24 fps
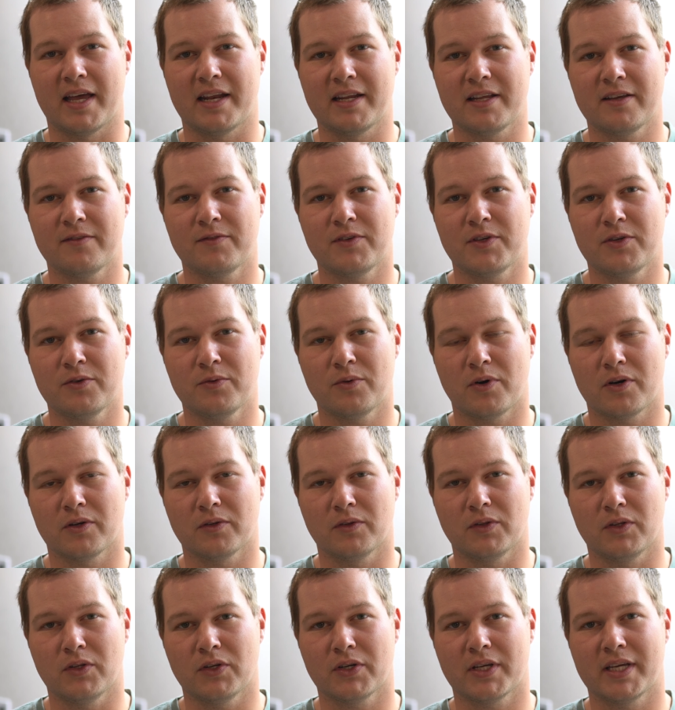any of you
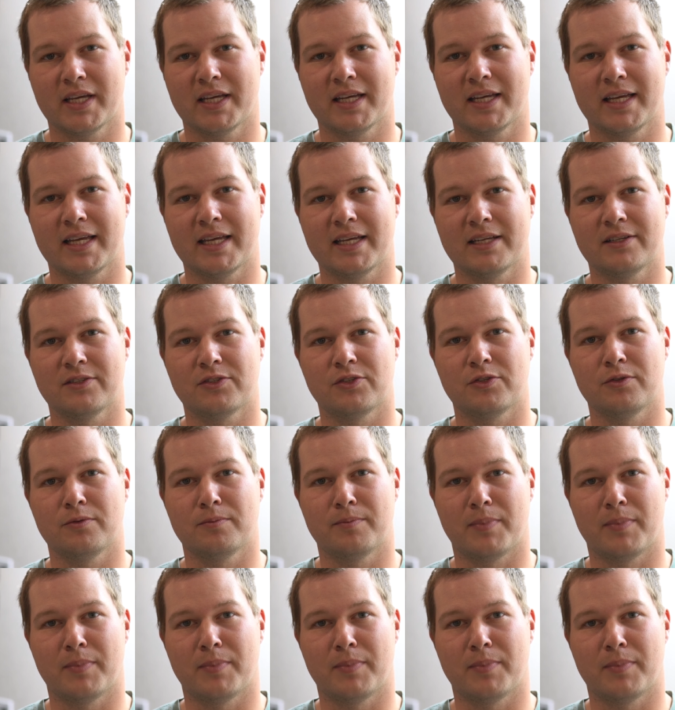are looking into